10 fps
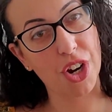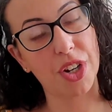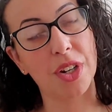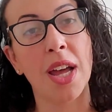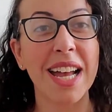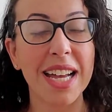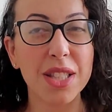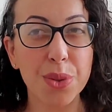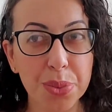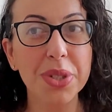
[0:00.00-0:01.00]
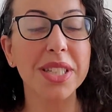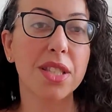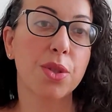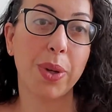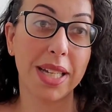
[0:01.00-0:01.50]
And it's really
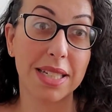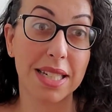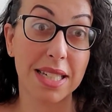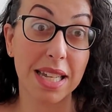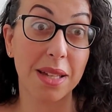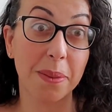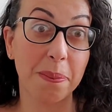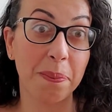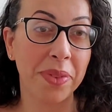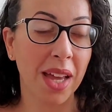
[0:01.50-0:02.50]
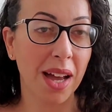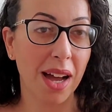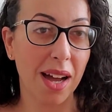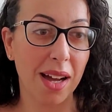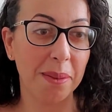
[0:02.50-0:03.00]
sweet to see them
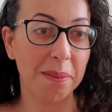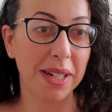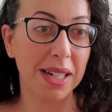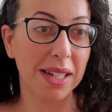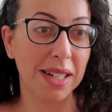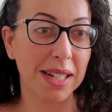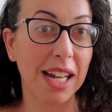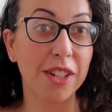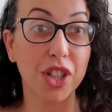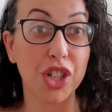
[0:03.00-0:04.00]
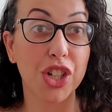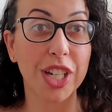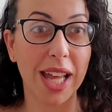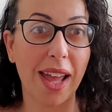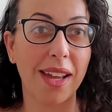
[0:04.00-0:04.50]
kind of
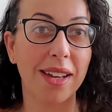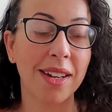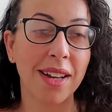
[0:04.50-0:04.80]
learning